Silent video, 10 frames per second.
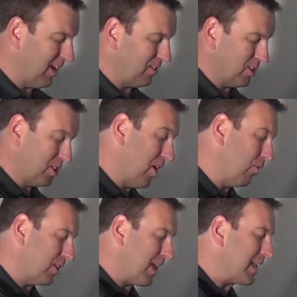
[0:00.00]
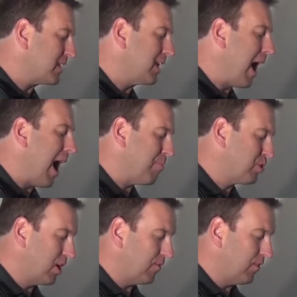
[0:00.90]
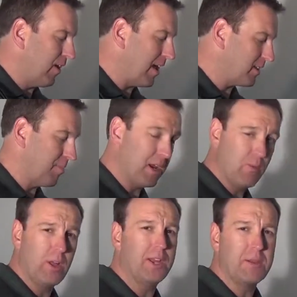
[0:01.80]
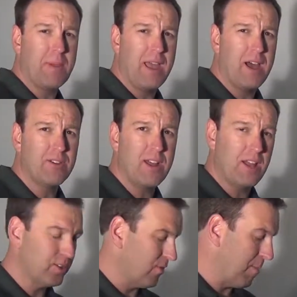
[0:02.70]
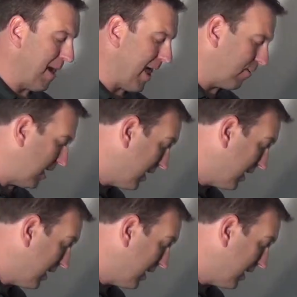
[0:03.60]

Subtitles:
just know that that's an option if you've got somebody willing to pay $100 for a battery.